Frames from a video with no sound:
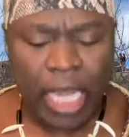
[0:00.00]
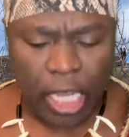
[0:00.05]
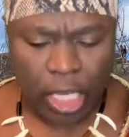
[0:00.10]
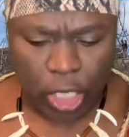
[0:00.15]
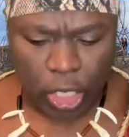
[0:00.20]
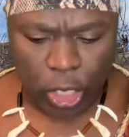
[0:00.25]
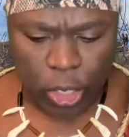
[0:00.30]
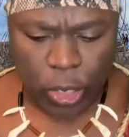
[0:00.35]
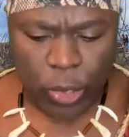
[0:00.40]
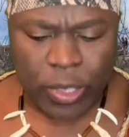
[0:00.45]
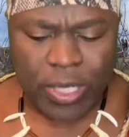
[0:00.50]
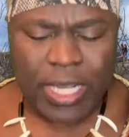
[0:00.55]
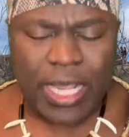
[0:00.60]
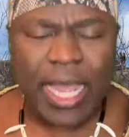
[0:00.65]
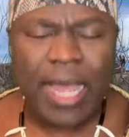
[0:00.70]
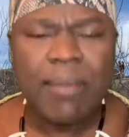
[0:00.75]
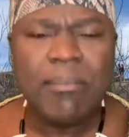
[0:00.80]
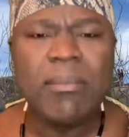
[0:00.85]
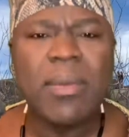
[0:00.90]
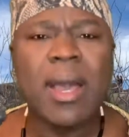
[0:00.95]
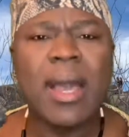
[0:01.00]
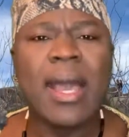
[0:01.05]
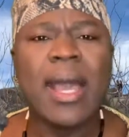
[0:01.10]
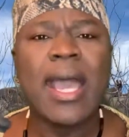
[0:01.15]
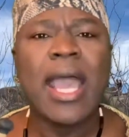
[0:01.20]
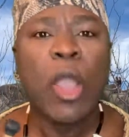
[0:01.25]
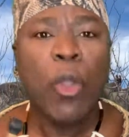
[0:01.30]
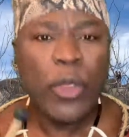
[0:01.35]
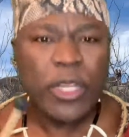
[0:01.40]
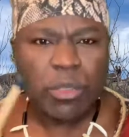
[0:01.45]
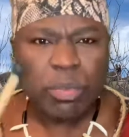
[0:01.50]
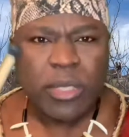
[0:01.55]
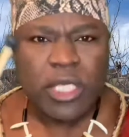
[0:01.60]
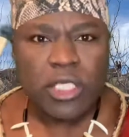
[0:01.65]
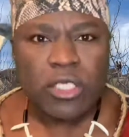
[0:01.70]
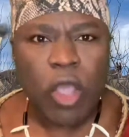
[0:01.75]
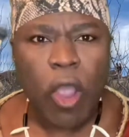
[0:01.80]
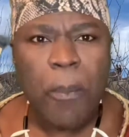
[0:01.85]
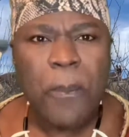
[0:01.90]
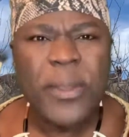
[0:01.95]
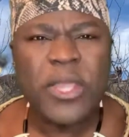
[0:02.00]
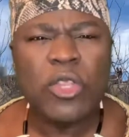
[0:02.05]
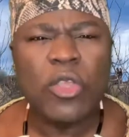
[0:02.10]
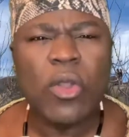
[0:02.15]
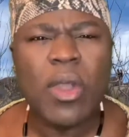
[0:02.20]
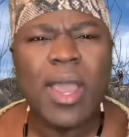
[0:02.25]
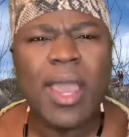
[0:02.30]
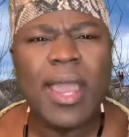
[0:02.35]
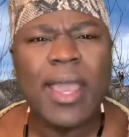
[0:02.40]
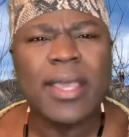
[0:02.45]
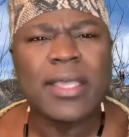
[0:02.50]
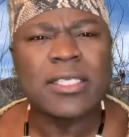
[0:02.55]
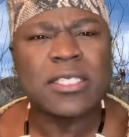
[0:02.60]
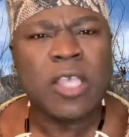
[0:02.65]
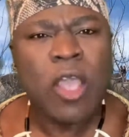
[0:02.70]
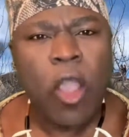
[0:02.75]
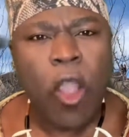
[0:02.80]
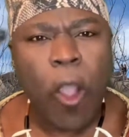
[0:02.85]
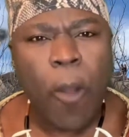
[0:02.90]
Look at me, which means open your eyes,